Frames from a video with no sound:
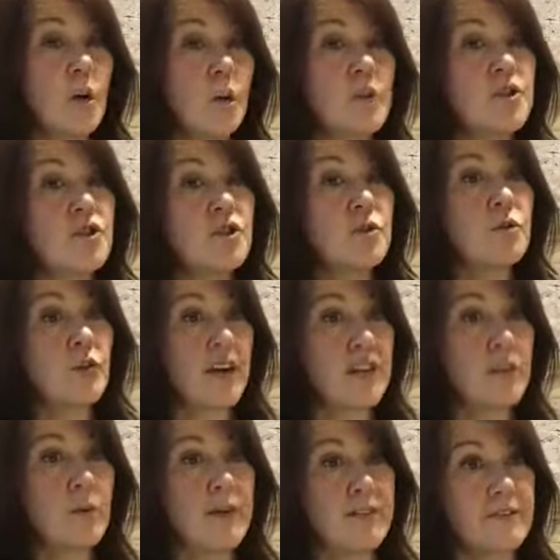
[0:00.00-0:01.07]
once you
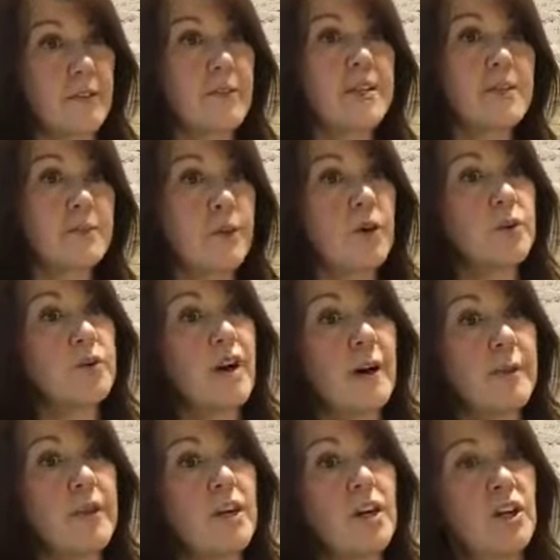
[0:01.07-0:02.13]
graduate from this
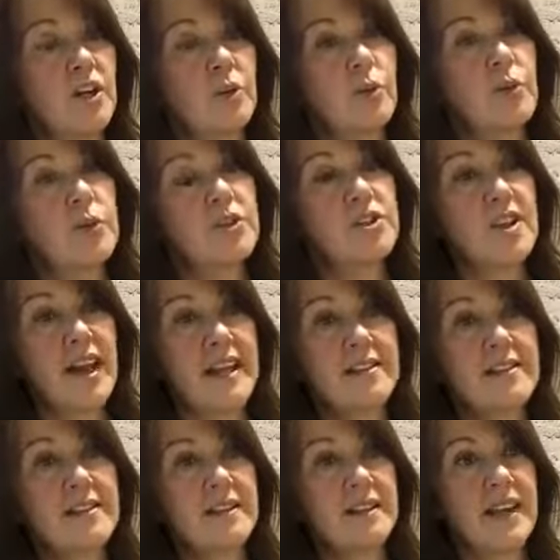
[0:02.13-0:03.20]
programme, you would
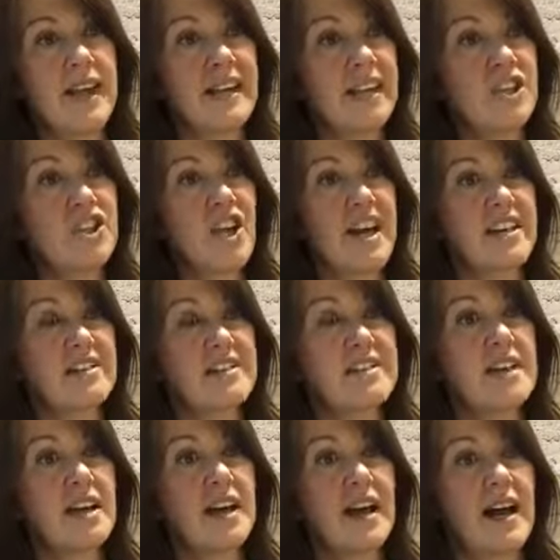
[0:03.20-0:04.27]
enter the NHS
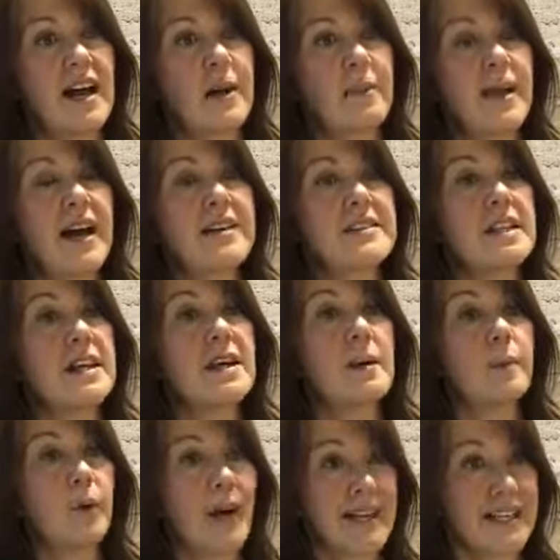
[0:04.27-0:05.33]
as a
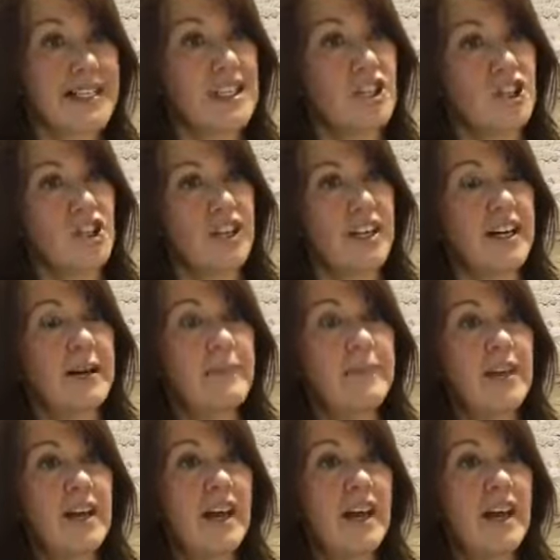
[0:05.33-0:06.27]
practitioner,